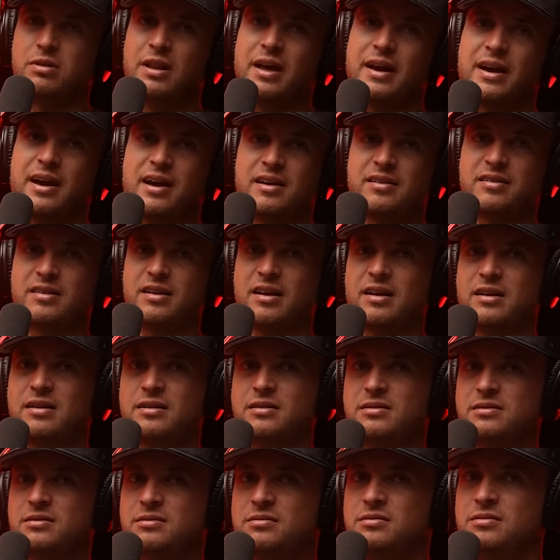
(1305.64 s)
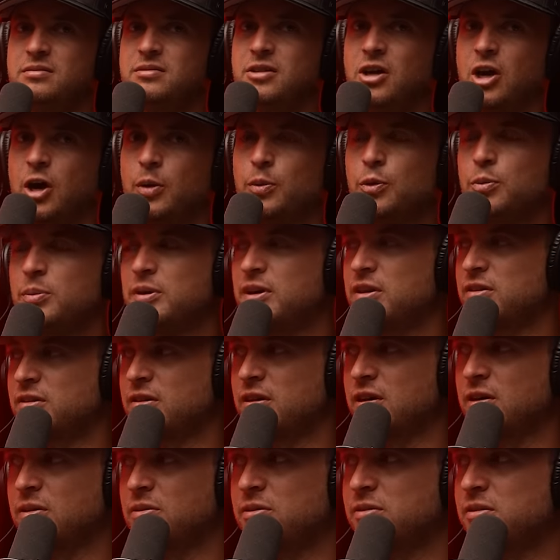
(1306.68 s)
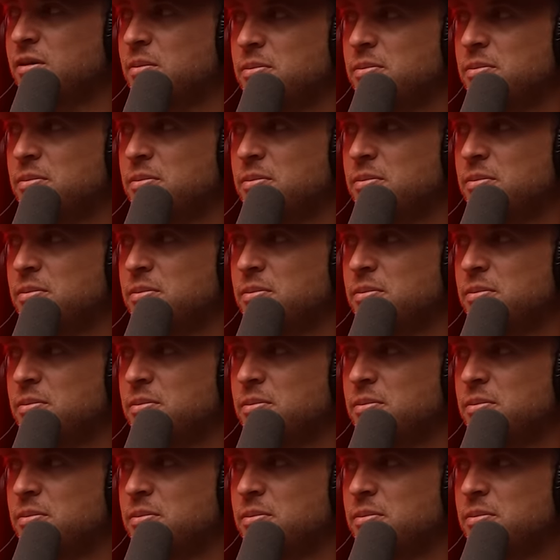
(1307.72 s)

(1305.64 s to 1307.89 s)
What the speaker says: like I said a couple minutes ago,